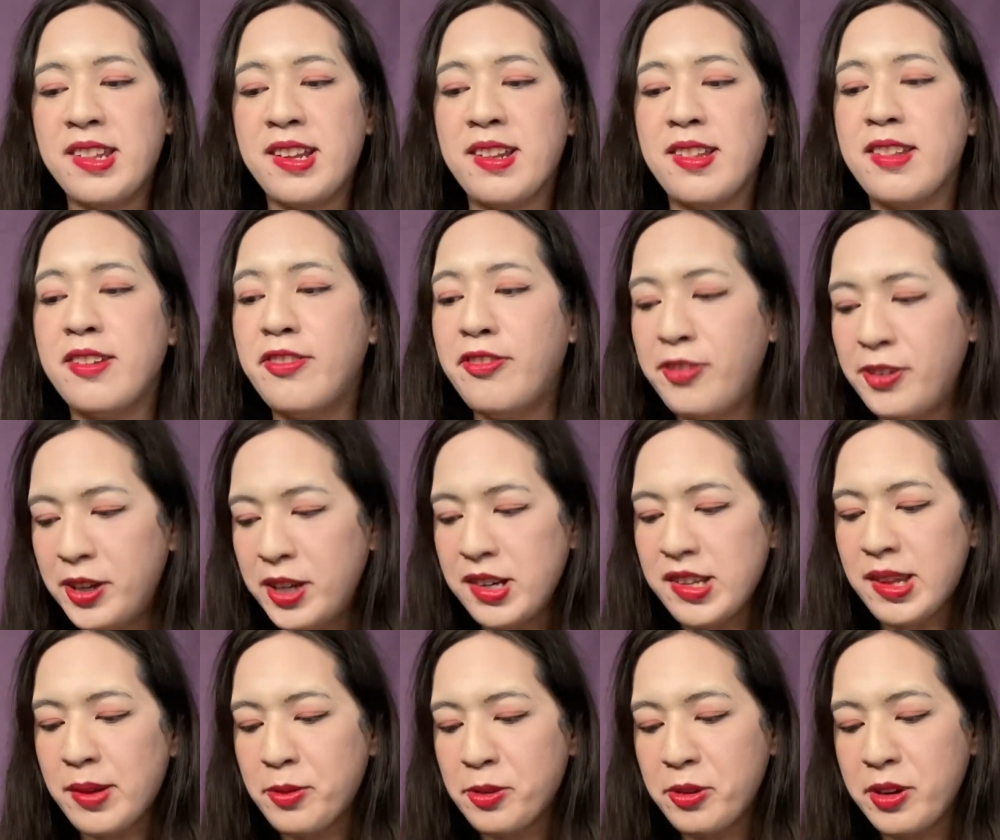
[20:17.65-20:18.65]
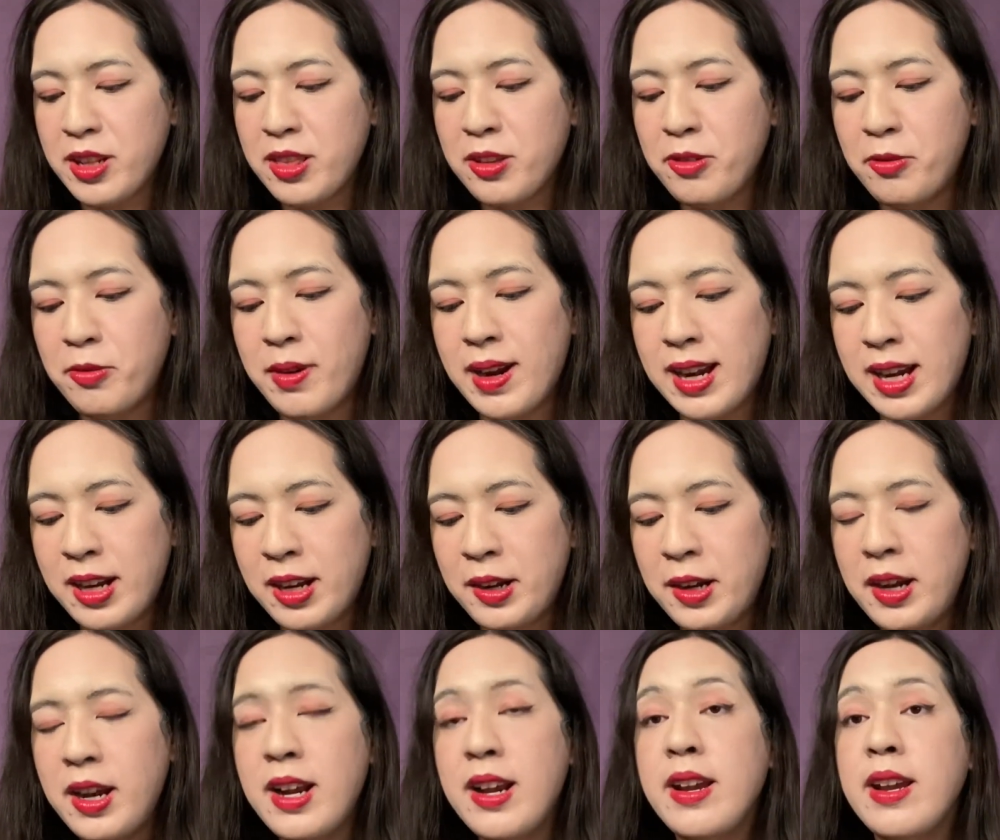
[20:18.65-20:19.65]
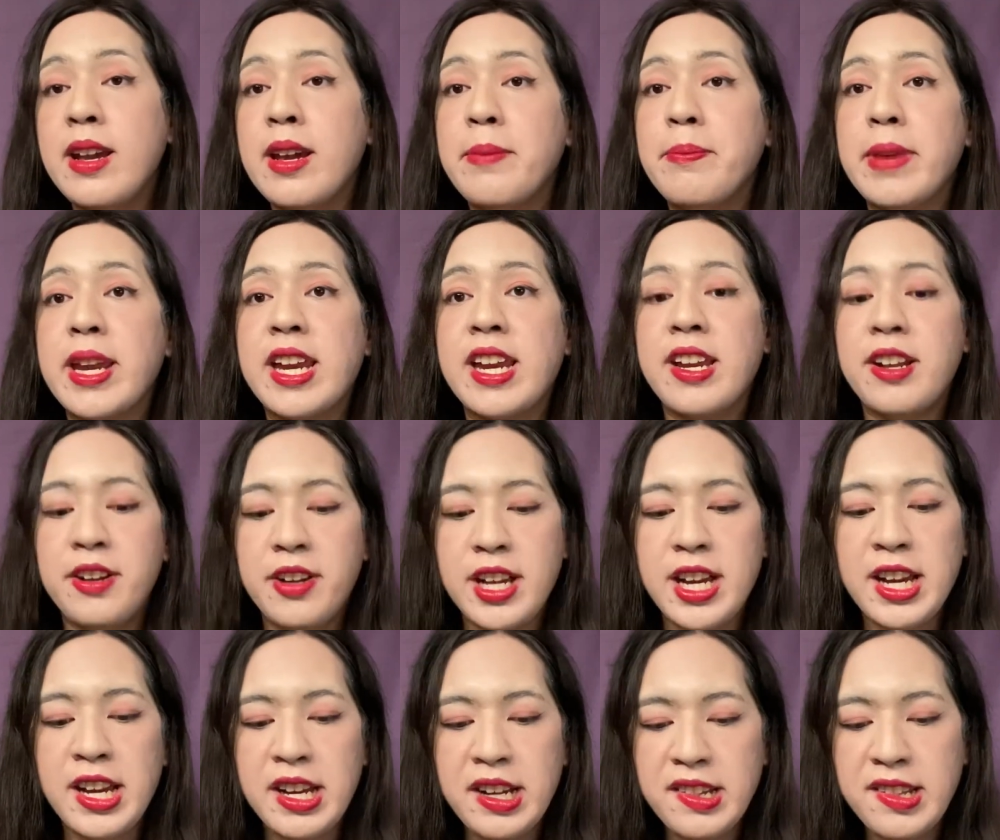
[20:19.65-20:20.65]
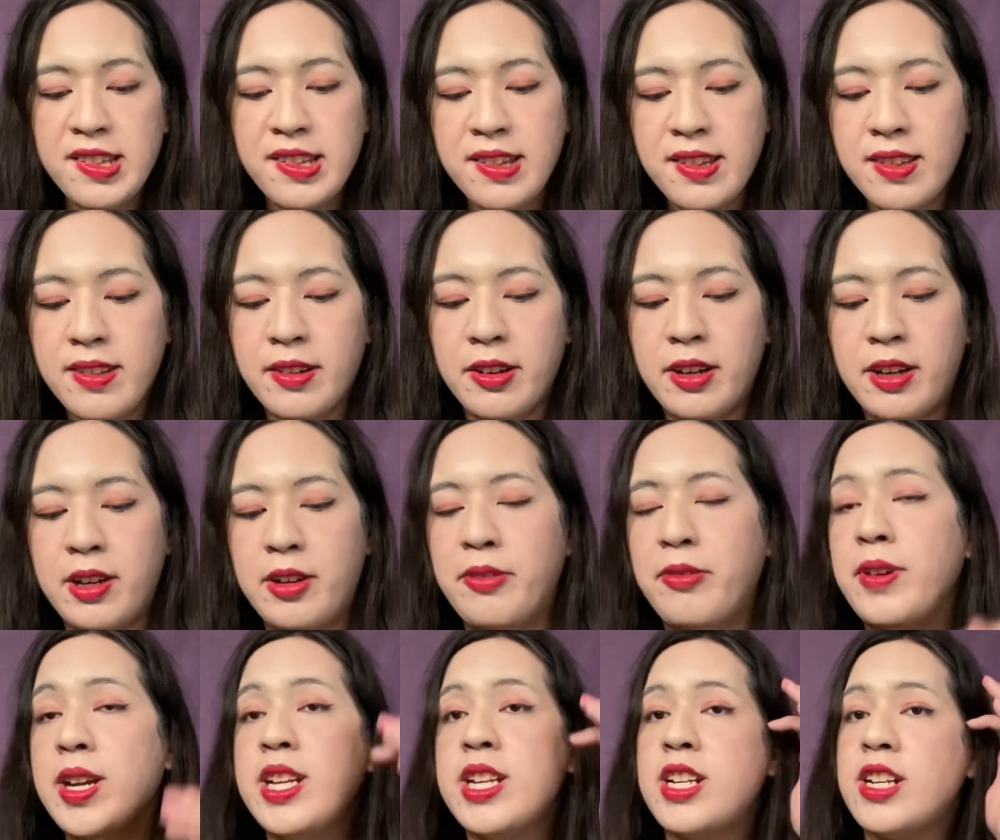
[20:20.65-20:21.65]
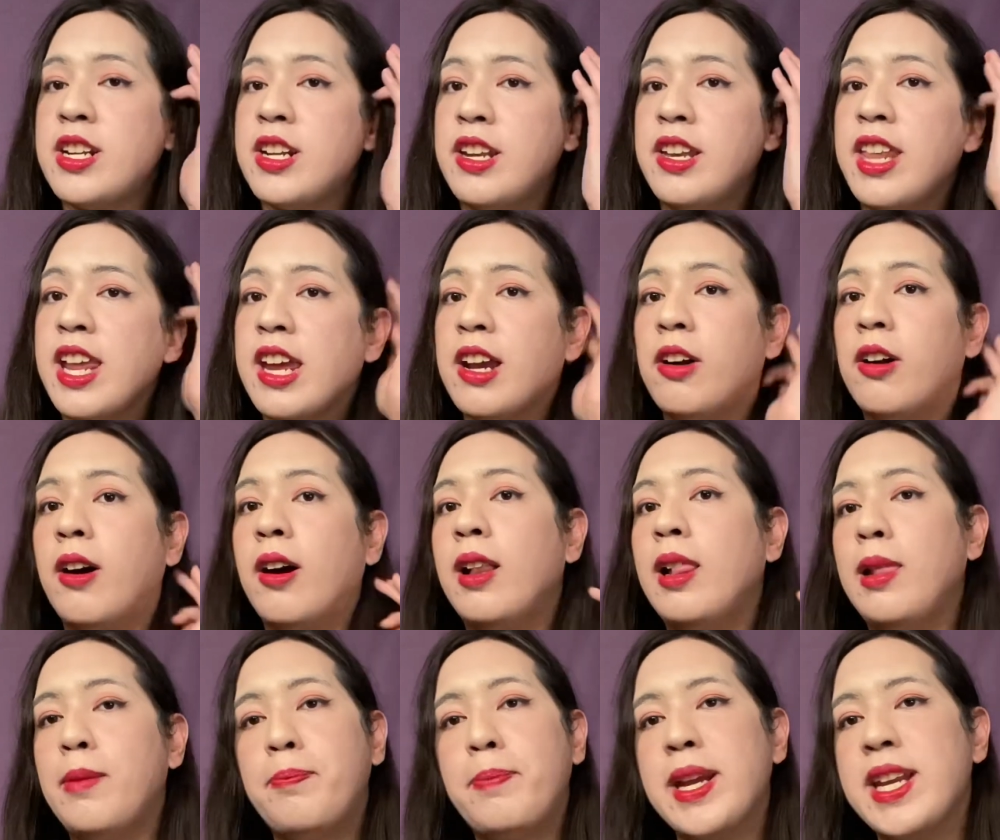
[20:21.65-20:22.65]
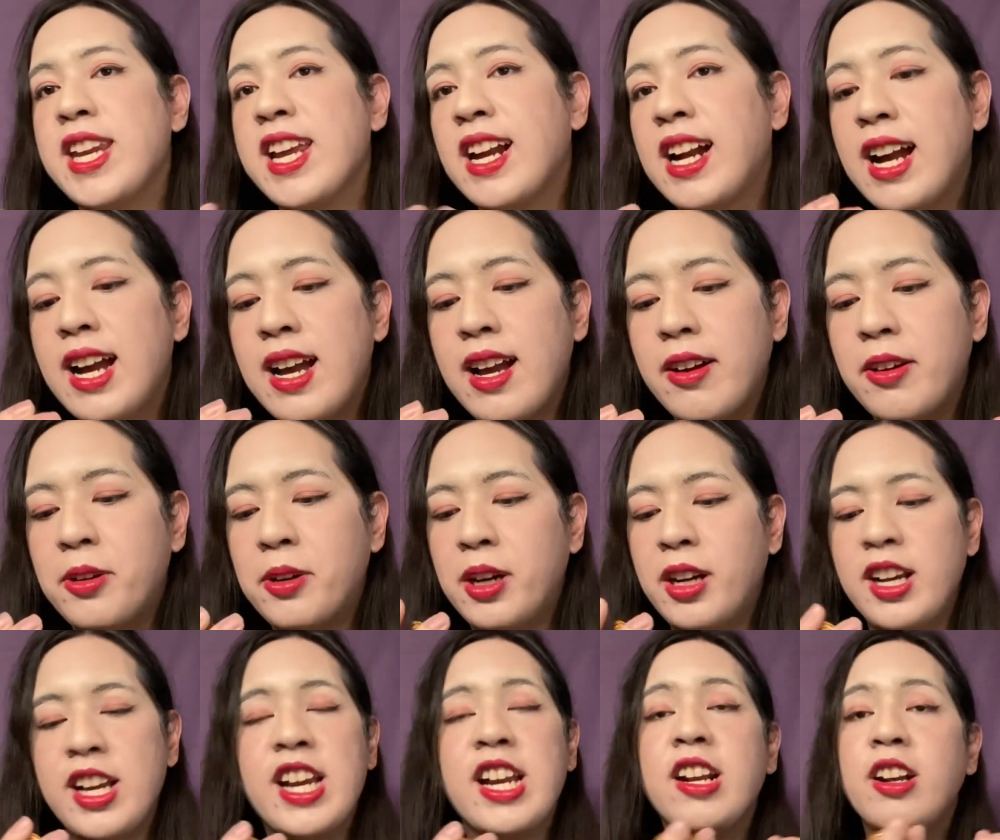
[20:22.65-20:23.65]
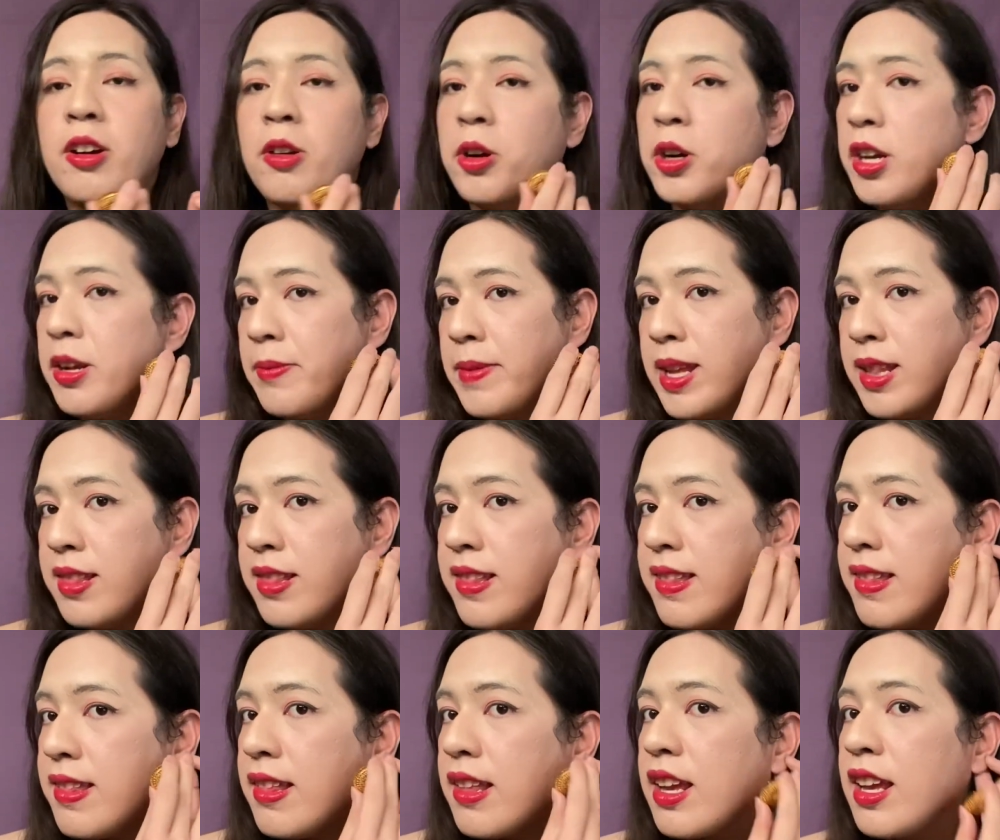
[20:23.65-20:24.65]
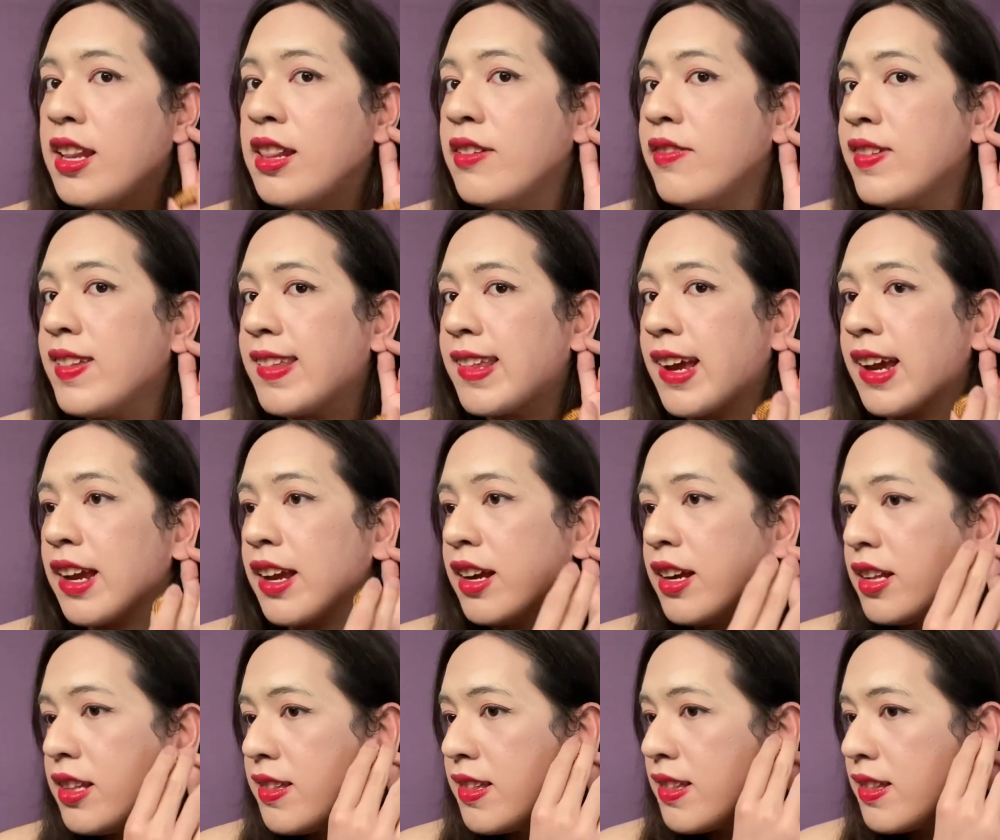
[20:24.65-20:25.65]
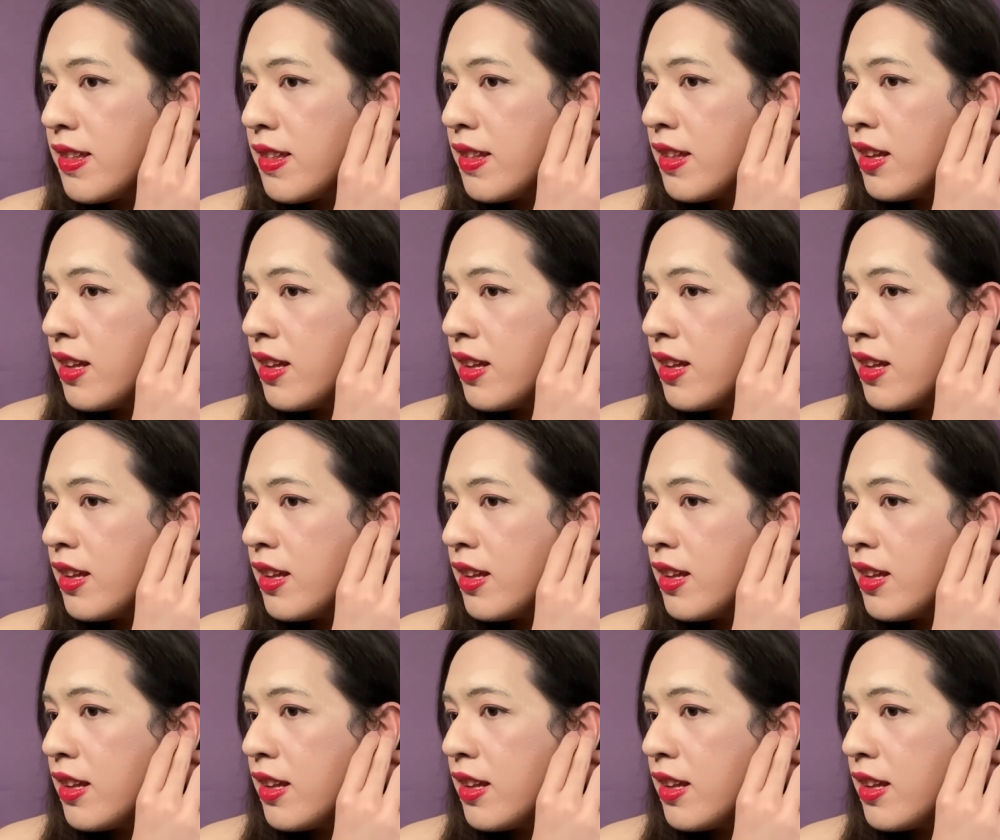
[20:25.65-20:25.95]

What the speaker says: So first, I'm going to wear my earrings, which they call panika, or ear ornaments in the Visayas,